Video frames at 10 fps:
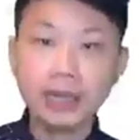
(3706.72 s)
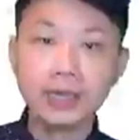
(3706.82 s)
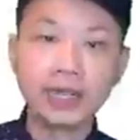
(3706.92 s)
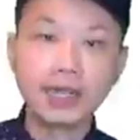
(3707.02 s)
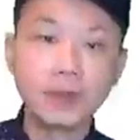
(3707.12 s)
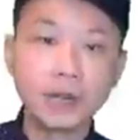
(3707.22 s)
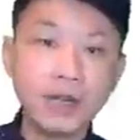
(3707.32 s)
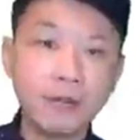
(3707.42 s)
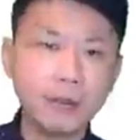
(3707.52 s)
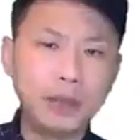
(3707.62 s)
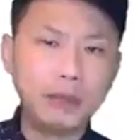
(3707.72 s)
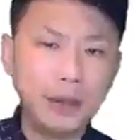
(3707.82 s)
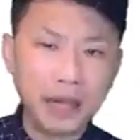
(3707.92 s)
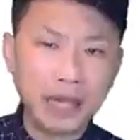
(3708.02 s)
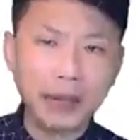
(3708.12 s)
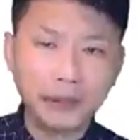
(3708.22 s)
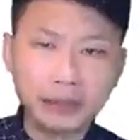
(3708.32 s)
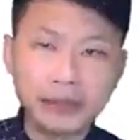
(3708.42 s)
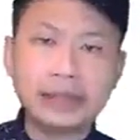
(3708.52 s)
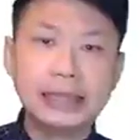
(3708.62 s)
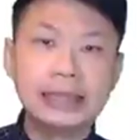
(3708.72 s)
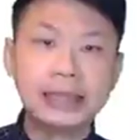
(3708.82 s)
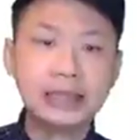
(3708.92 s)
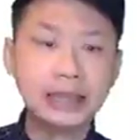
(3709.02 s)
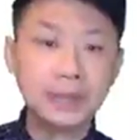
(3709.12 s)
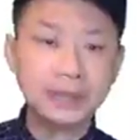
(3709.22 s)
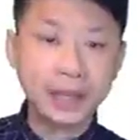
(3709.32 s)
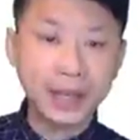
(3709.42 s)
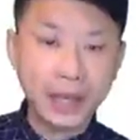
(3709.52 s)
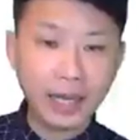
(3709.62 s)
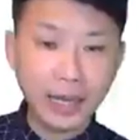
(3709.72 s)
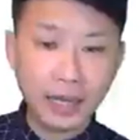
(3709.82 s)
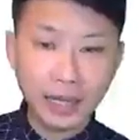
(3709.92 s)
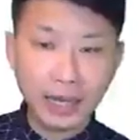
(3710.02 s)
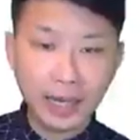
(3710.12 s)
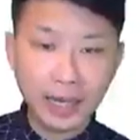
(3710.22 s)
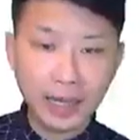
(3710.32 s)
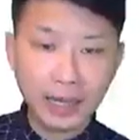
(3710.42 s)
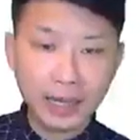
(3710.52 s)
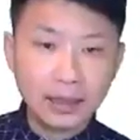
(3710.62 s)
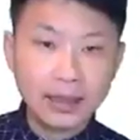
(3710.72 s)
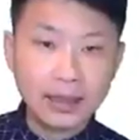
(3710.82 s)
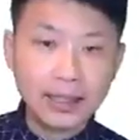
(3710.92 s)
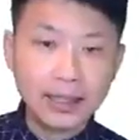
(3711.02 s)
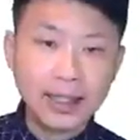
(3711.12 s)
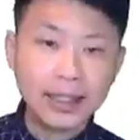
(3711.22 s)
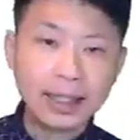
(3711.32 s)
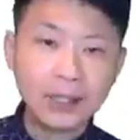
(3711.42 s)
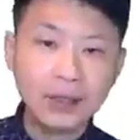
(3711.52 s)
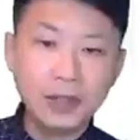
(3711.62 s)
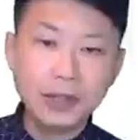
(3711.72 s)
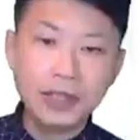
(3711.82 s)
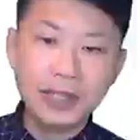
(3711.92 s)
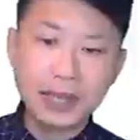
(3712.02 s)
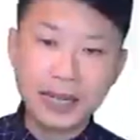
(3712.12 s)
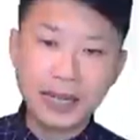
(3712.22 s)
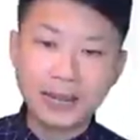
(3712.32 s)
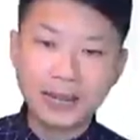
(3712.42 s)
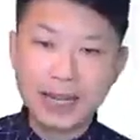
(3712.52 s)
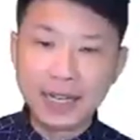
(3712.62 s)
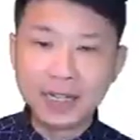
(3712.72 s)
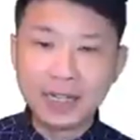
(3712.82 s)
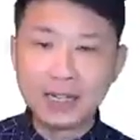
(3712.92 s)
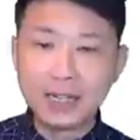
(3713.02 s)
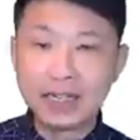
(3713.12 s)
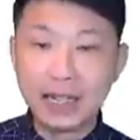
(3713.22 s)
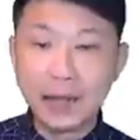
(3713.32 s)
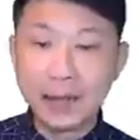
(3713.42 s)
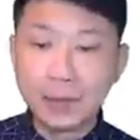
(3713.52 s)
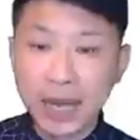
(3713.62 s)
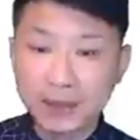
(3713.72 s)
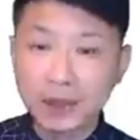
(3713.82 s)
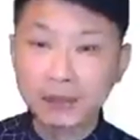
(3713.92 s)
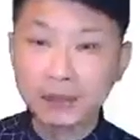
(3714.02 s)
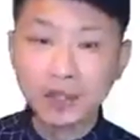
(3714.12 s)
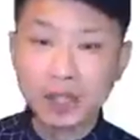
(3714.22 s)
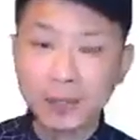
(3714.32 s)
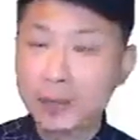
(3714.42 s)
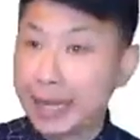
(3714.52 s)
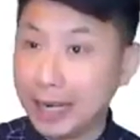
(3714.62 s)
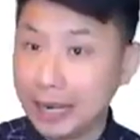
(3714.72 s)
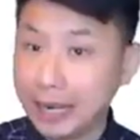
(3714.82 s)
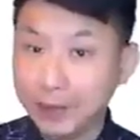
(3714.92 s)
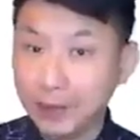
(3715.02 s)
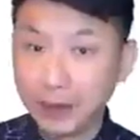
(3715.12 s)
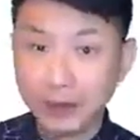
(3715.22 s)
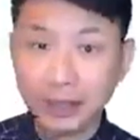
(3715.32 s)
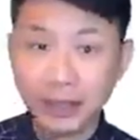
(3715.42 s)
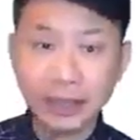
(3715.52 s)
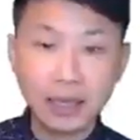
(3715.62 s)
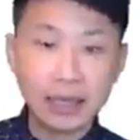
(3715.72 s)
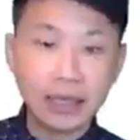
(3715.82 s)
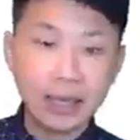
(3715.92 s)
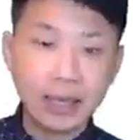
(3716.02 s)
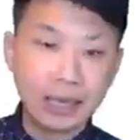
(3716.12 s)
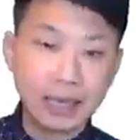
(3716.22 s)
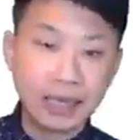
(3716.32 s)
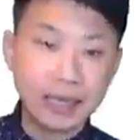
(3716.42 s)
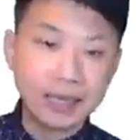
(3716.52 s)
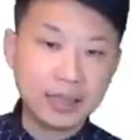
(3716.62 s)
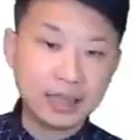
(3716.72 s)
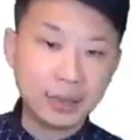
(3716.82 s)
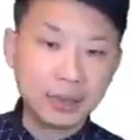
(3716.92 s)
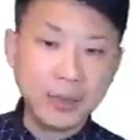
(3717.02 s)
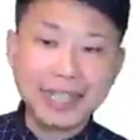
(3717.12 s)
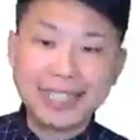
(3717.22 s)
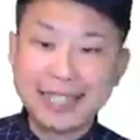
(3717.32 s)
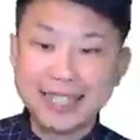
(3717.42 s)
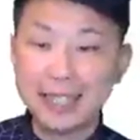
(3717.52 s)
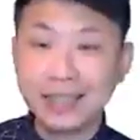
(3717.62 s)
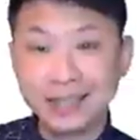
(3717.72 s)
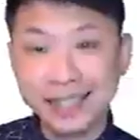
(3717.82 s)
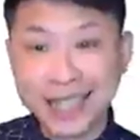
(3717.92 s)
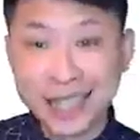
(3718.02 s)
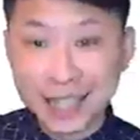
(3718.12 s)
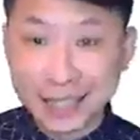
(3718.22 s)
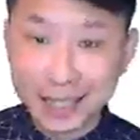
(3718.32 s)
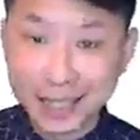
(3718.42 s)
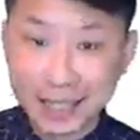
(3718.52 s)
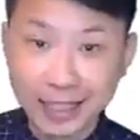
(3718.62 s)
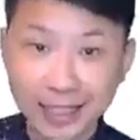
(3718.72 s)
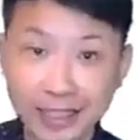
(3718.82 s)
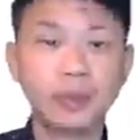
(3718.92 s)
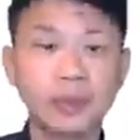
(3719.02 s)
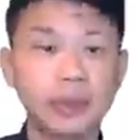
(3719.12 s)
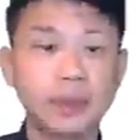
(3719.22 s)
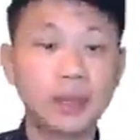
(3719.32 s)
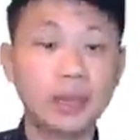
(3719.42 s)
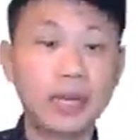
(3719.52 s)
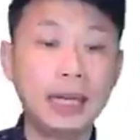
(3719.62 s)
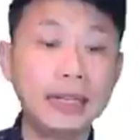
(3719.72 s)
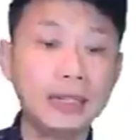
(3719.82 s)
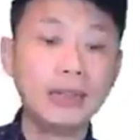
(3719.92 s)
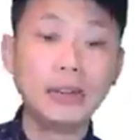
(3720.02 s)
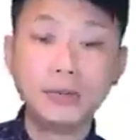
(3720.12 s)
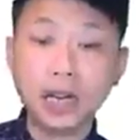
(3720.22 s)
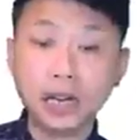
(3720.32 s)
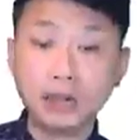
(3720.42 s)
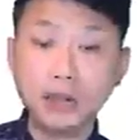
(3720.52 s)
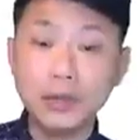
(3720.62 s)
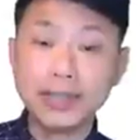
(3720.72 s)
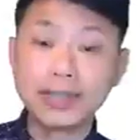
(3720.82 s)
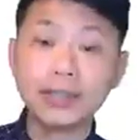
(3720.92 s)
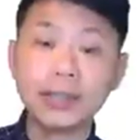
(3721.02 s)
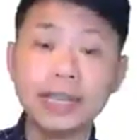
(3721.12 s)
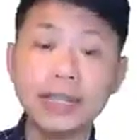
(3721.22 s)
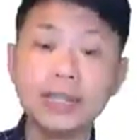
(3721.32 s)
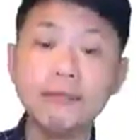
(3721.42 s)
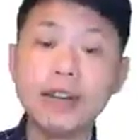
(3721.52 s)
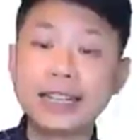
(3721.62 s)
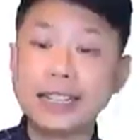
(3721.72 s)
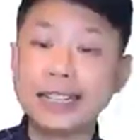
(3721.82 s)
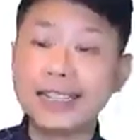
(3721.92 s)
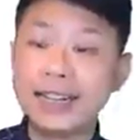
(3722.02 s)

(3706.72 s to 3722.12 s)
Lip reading: so that's why you have to be very careful. Okay, and the decision to use aggregation is a matter of judgment. Okay, and it's also a design decision. And it's not wrong to use association rather than